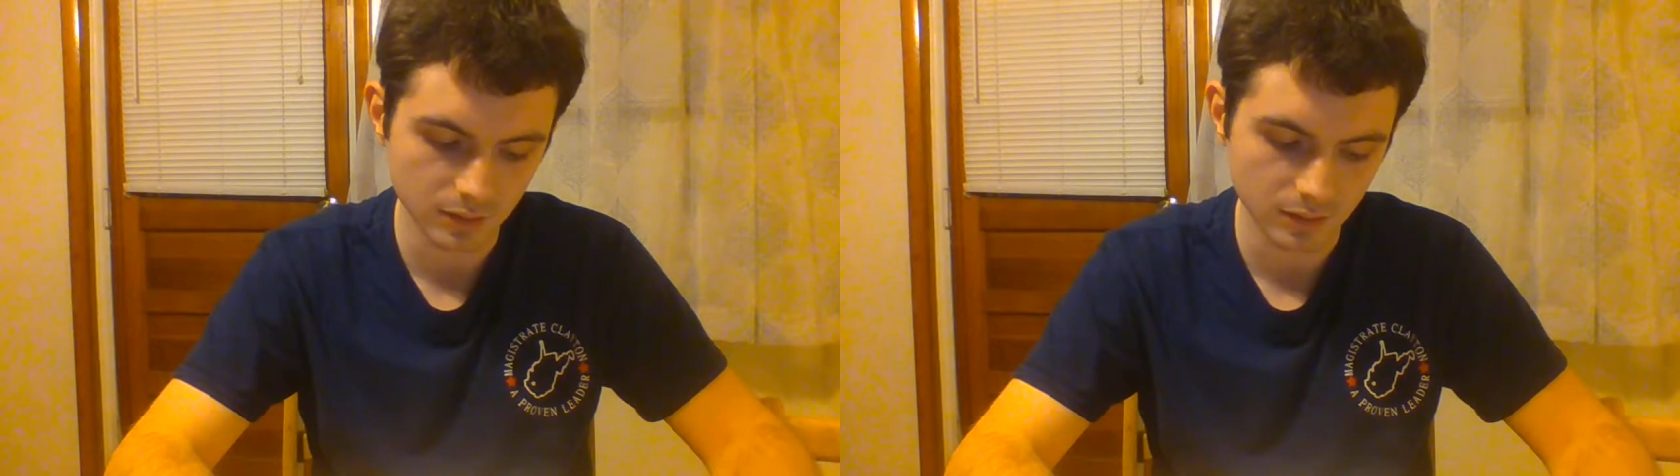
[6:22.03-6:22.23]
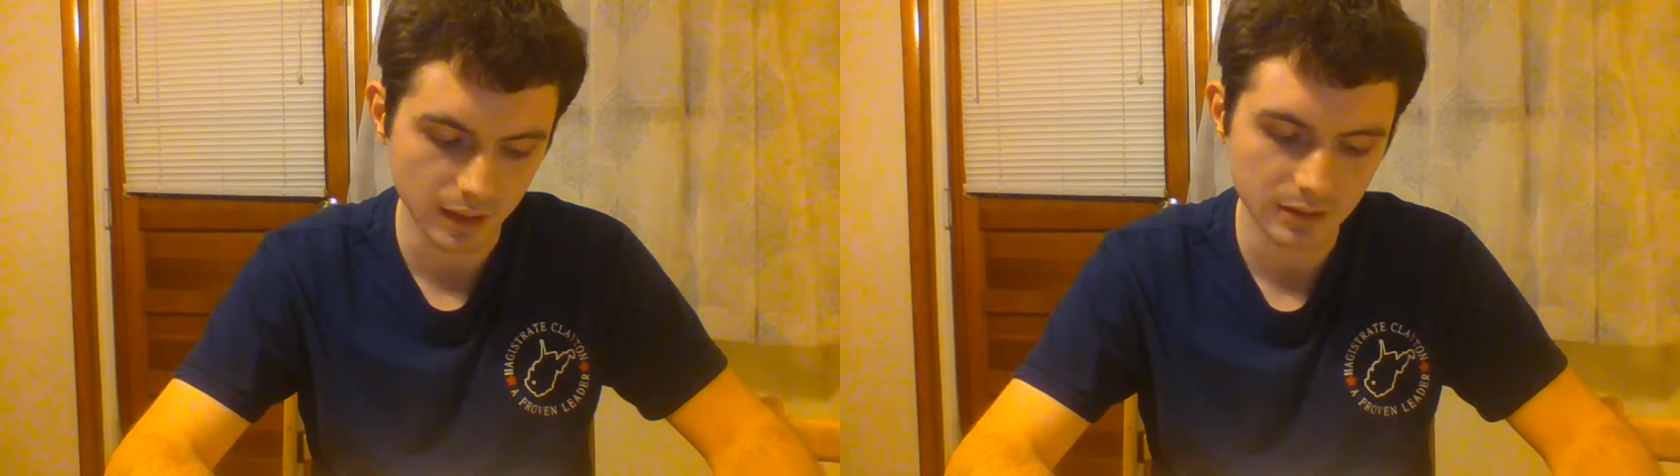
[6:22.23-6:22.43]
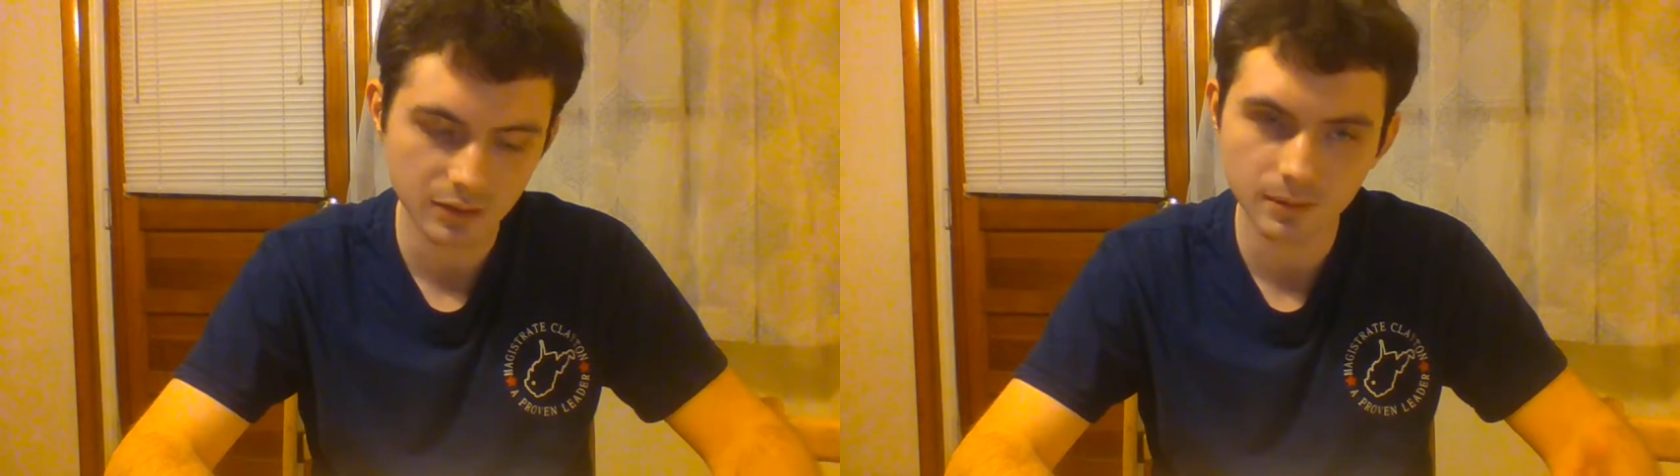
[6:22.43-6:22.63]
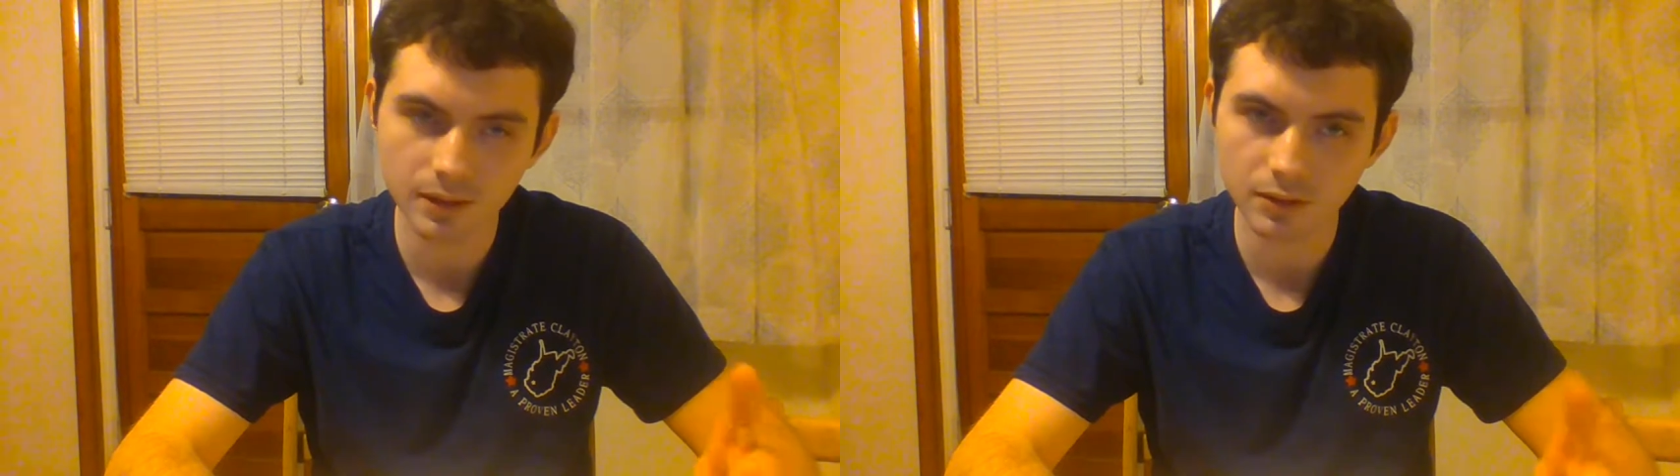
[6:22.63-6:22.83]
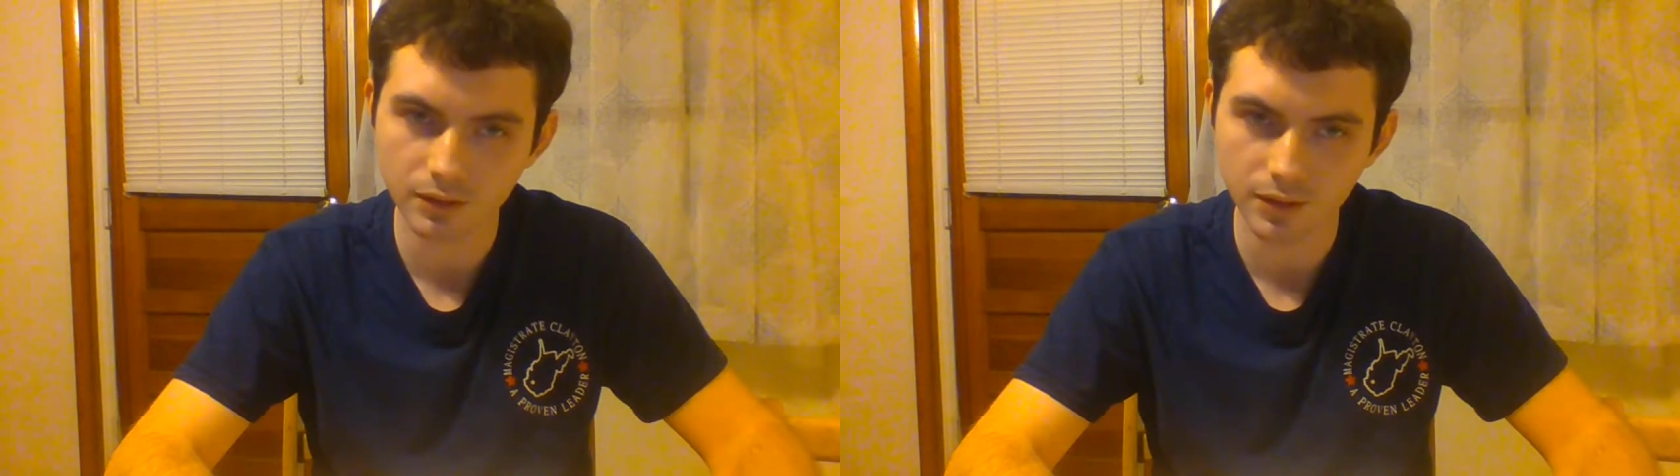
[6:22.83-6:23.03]

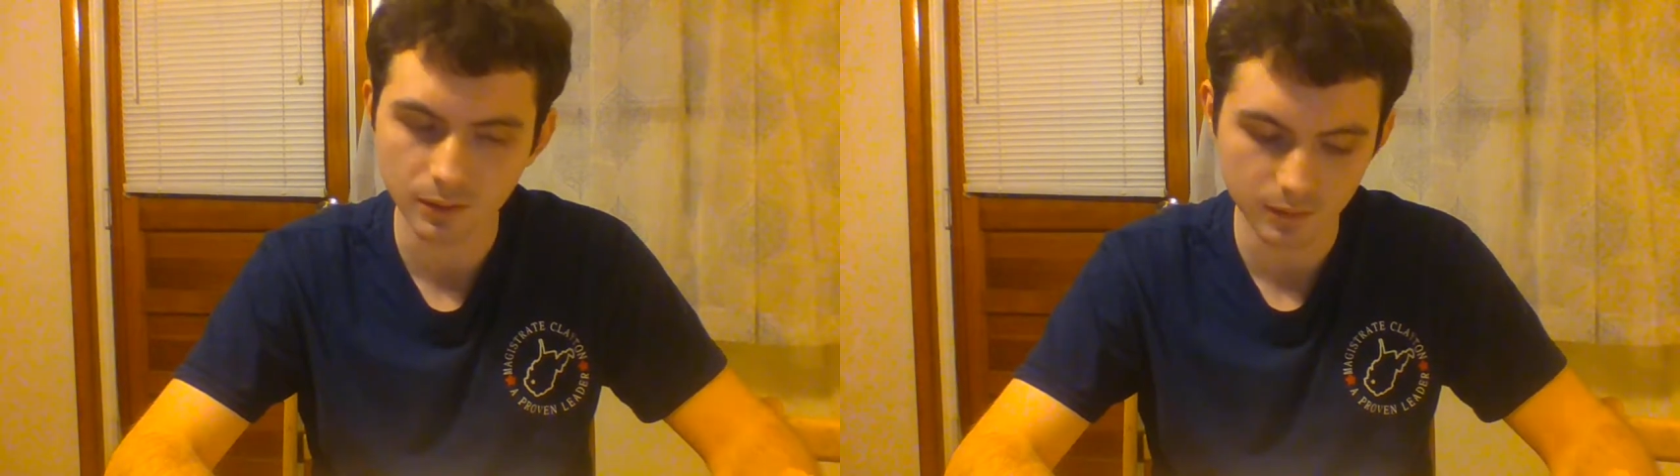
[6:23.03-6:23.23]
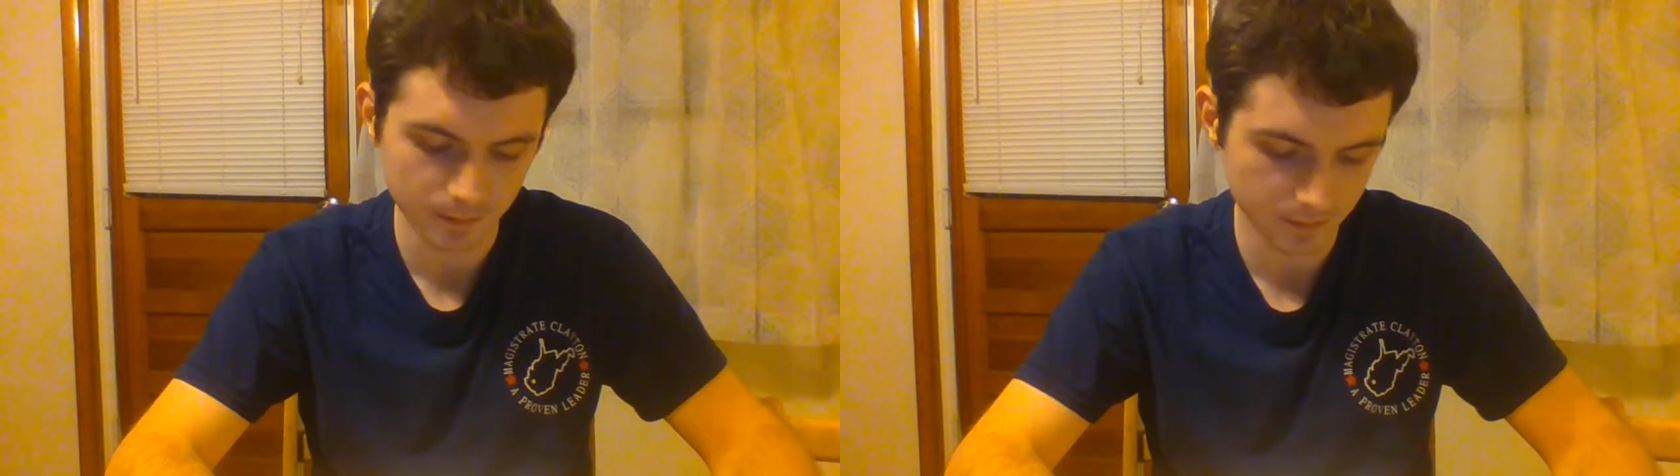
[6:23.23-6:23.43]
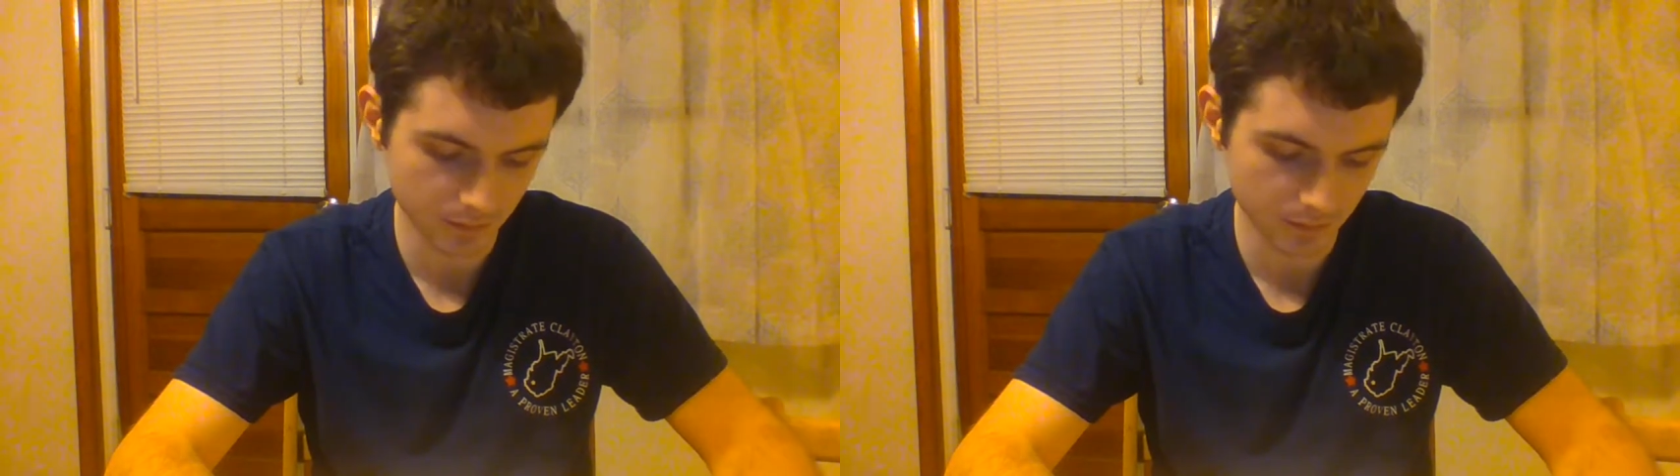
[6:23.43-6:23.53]
trisomy 21.